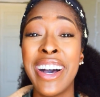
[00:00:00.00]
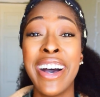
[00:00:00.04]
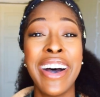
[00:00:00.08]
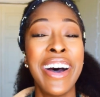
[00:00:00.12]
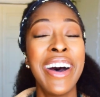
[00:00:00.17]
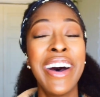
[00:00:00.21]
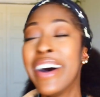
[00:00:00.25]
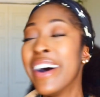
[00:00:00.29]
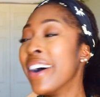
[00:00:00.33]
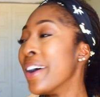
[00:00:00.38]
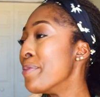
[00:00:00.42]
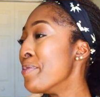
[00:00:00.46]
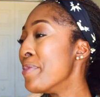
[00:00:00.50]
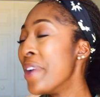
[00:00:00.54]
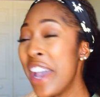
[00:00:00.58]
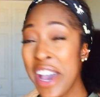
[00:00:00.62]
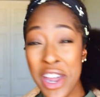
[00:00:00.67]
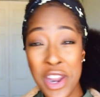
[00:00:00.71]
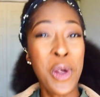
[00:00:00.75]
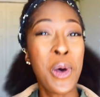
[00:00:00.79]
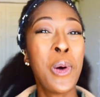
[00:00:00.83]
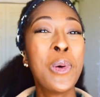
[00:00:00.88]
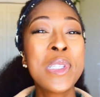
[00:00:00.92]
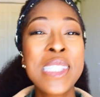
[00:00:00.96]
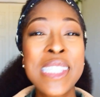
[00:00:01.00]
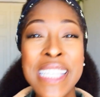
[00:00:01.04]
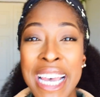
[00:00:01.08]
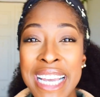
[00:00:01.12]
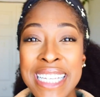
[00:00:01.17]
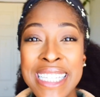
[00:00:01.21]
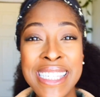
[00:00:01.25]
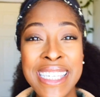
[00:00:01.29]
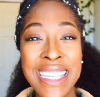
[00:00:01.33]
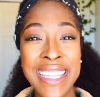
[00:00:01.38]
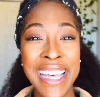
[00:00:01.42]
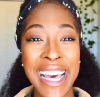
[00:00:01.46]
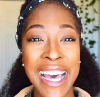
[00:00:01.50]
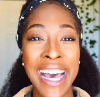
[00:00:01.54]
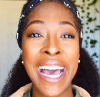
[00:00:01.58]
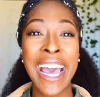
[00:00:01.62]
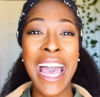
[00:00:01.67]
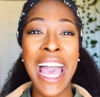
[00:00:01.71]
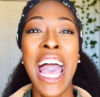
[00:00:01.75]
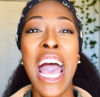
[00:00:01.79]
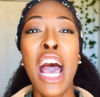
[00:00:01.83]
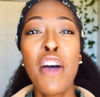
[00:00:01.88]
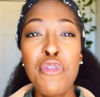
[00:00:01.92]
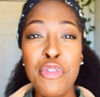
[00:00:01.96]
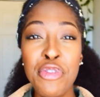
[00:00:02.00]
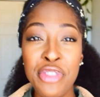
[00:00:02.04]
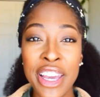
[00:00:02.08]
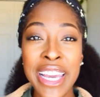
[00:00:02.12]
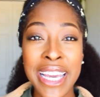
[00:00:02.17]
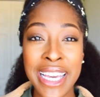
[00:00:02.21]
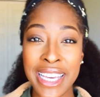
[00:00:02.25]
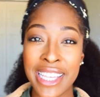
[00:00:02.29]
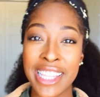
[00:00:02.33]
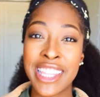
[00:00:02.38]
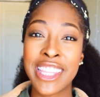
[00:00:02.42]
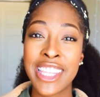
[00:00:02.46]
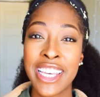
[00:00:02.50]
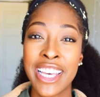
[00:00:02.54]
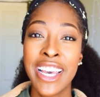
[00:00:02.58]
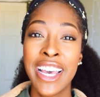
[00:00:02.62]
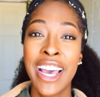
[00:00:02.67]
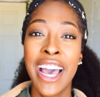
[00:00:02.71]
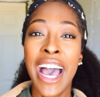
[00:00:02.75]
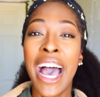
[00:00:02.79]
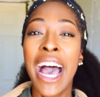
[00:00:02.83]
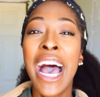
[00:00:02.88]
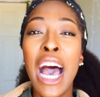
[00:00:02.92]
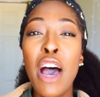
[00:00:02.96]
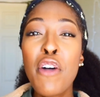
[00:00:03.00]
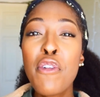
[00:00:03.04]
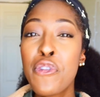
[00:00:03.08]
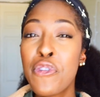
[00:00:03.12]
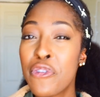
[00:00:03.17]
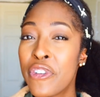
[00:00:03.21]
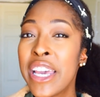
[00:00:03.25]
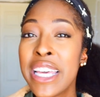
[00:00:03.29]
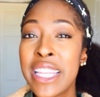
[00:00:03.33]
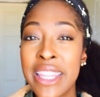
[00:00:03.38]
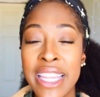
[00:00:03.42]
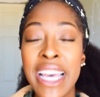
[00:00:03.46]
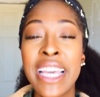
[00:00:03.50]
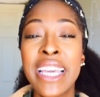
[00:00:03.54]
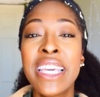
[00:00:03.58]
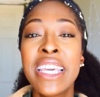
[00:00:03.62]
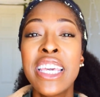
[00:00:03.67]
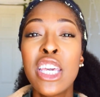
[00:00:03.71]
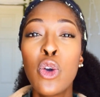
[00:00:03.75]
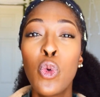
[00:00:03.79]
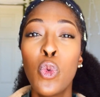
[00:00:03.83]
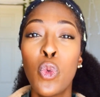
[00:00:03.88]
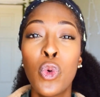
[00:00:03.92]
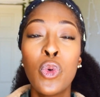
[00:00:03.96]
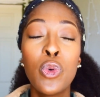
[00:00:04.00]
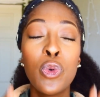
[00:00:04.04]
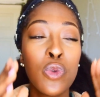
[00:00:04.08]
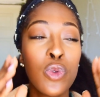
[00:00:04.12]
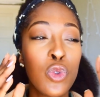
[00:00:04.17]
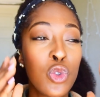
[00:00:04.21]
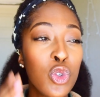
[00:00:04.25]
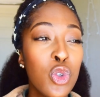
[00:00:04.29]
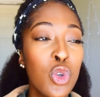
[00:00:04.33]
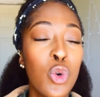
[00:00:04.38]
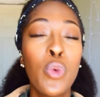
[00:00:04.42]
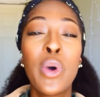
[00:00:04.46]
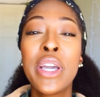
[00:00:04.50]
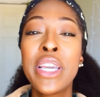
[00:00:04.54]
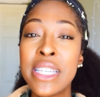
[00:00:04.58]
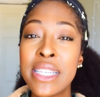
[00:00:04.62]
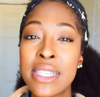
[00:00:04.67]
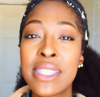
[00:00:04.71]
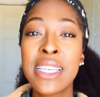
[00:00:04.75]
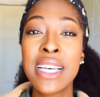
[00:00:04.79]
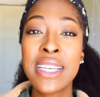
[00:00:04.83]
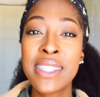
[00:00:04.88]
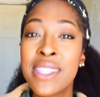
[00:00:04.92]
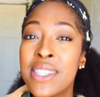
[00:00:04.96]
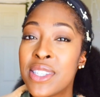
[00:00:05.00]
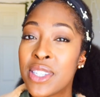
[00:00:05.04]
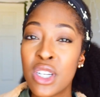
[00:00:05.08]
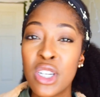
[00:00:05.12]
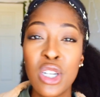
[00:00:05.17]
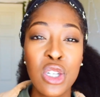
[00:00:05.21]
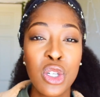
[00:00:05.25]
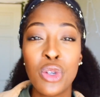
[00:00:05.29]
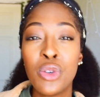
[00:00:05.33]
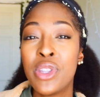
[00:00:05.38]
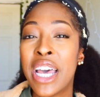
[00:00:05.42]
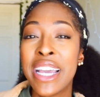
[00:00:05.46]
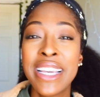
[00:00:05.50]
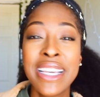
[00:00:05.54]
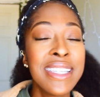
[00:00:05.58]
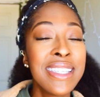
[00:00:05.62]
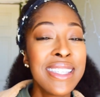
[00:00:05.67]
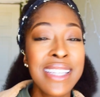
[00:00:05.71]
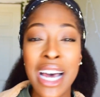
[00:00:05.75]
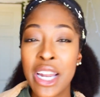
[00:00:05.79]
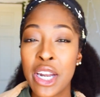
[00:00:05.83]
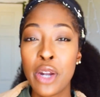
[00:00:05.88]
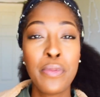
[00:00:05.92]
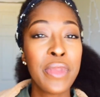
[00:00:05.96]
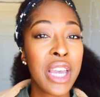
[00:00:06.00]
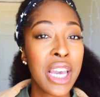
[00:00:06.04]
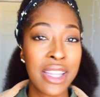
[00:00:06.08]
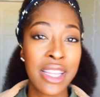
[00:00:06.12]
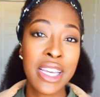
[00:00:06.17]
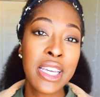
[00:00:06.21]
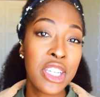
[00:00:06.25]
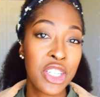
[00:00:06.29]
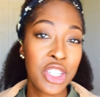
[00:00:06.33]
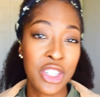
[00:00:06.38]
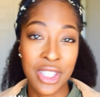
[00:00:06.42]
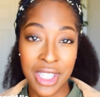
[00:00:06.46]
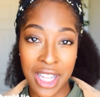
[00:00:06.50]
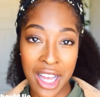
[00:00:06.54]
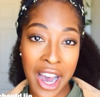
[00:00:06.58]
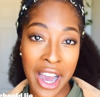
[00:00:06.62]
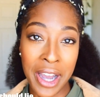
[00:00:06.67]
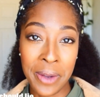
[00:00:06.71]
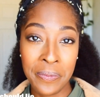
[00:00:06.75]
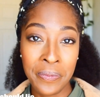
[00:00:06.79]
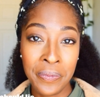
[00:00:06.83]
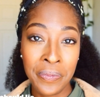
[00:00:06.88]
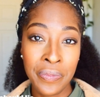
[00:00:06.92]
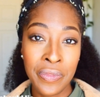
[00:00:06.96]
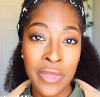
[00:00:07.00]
Huh, man, hold tight to that. Have faith. Have faith that He will do what He says He's gonna do, that He's not a man that He should lie.